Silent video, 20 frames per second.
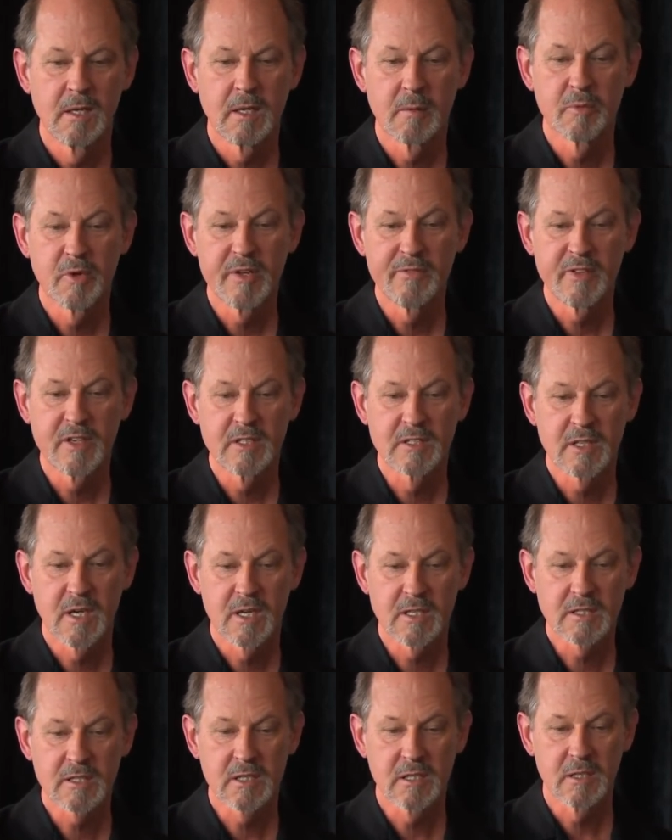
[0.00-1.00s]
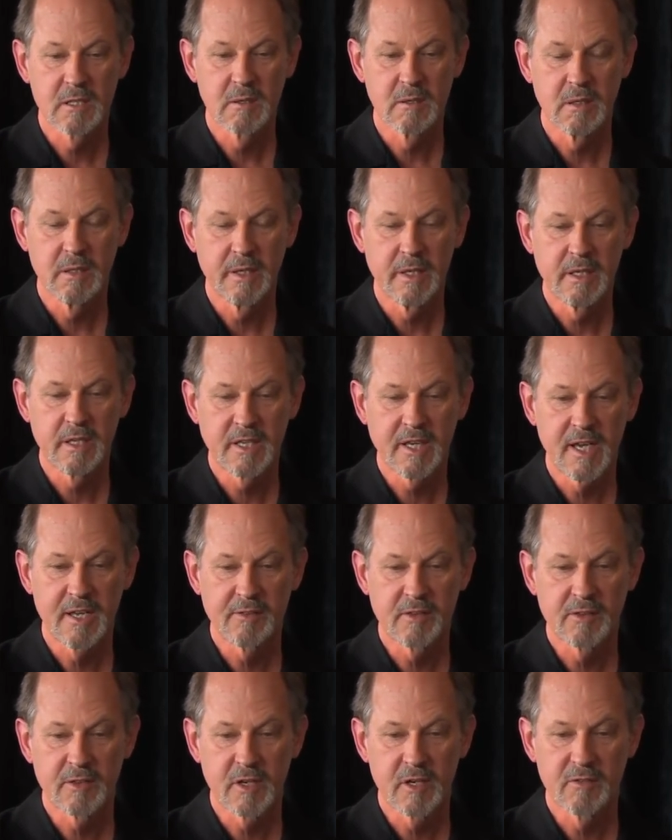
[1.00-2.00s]
The briefings also
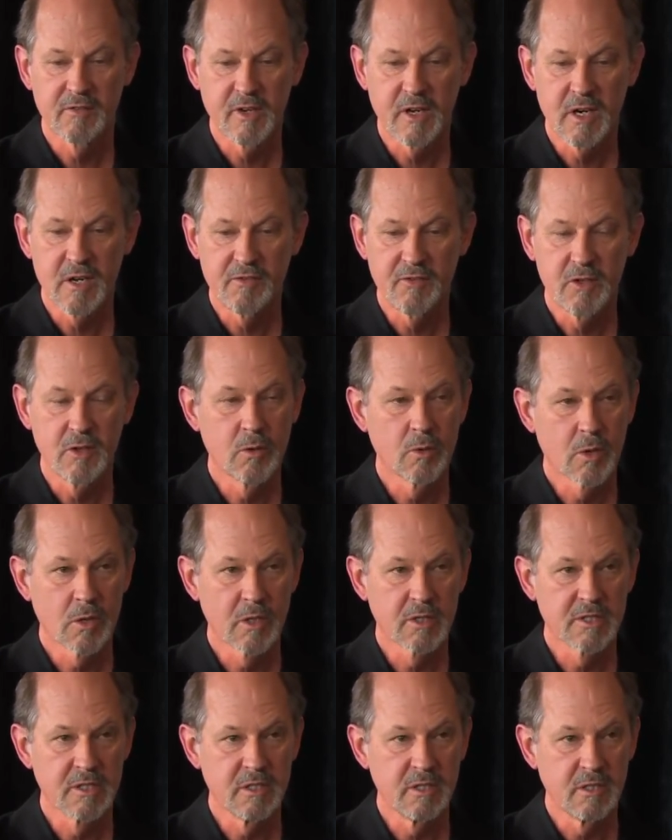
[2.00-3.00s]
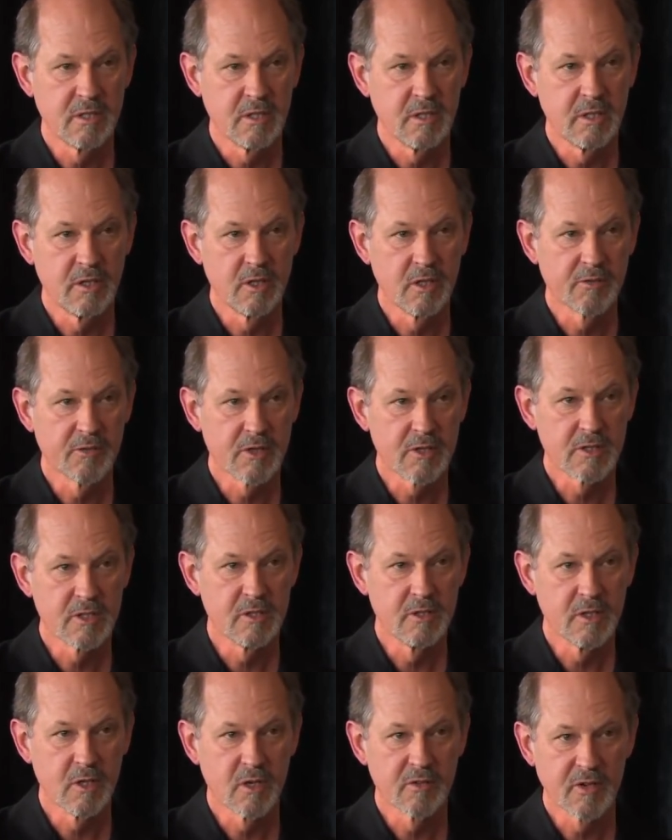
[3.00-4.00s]
indicate that there are very few worlds in the universe
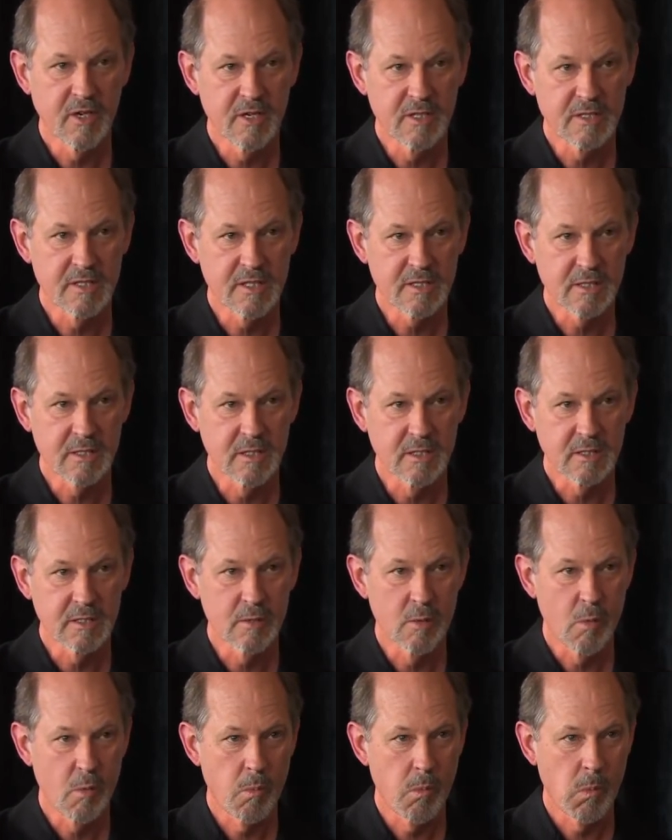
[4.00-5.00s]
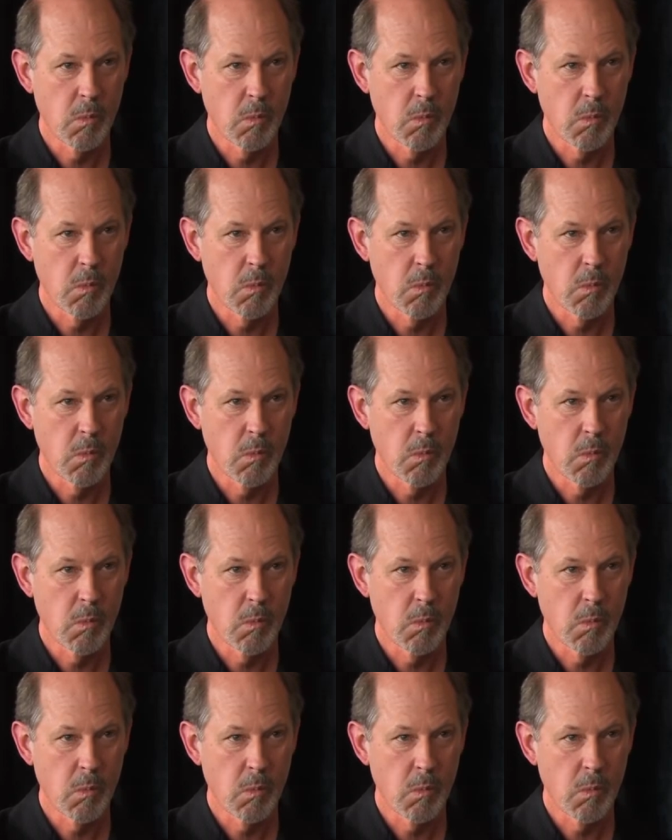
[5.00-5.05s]
who know of our existence.